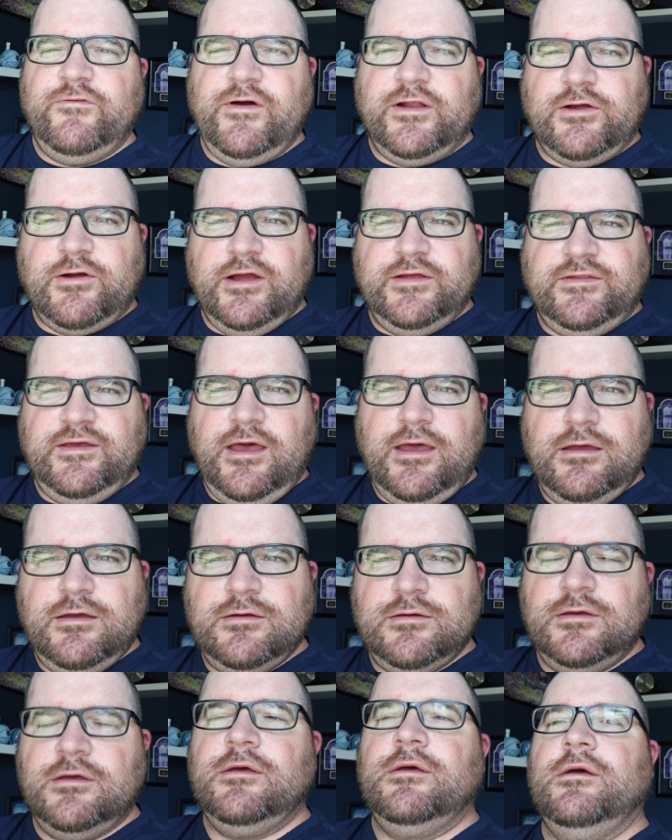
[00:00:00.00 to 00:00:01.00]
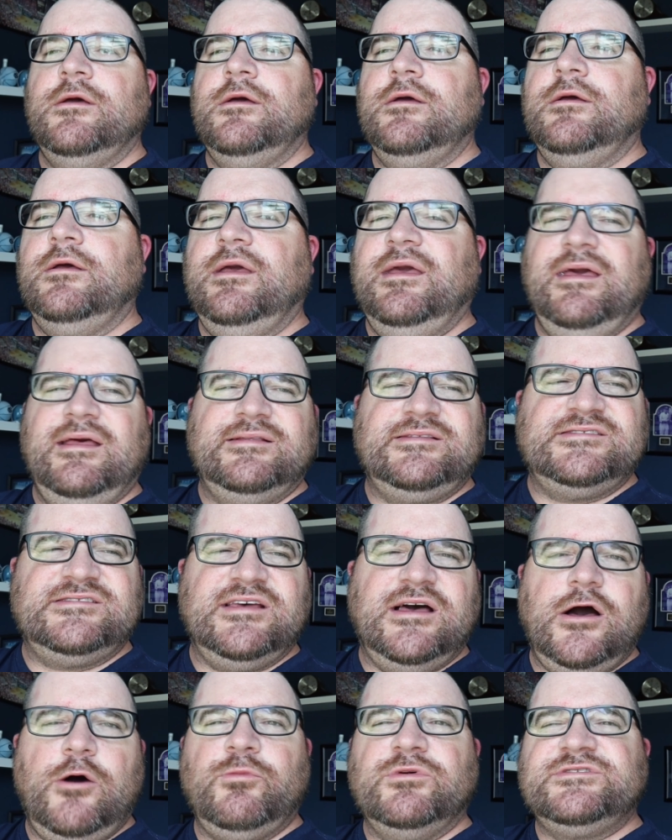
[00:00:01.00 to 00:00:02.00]
you've had a great day. It's
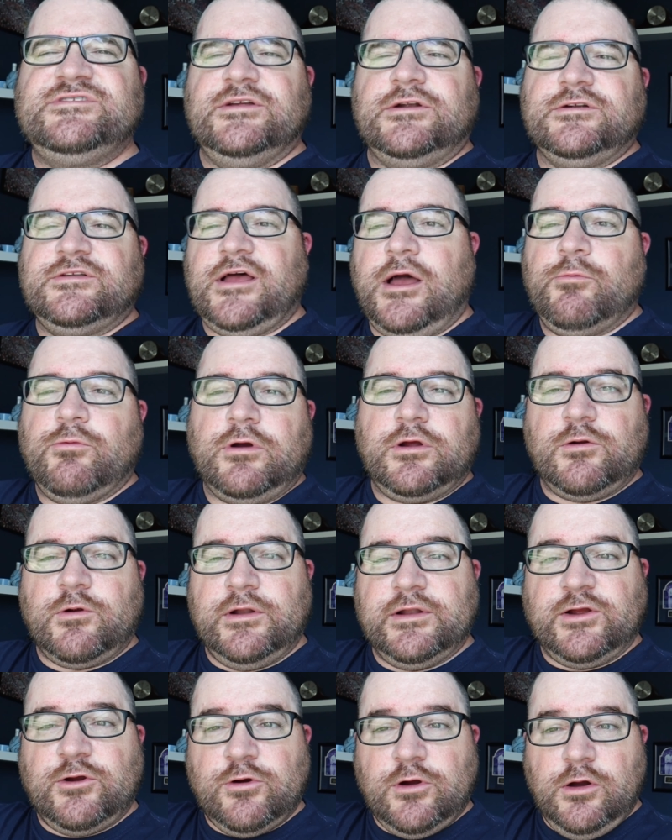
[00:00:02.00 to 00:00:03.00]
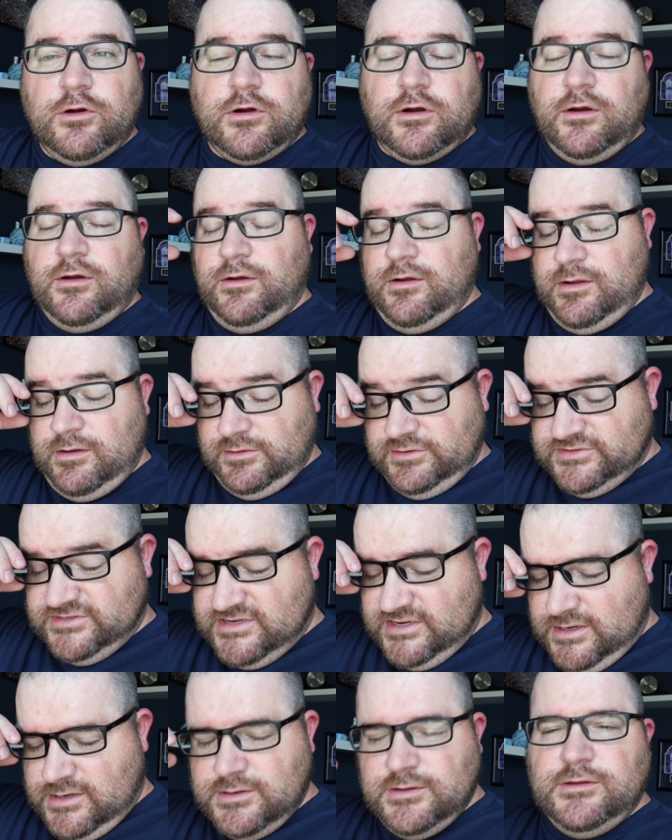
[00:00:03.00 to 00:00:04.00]
uh, almost dinner time. We're going to run to
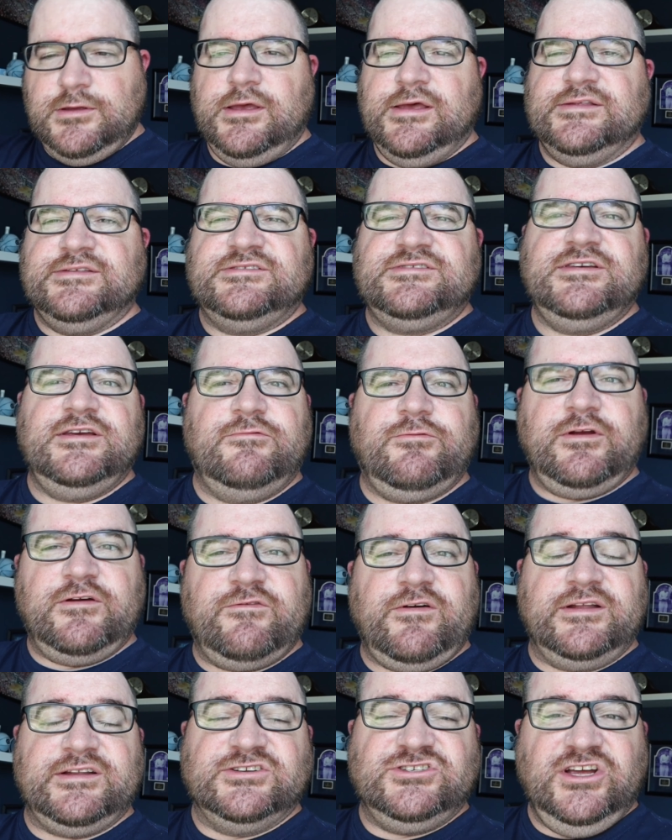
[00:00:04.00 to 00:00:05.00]
Kroger's and see if we can find a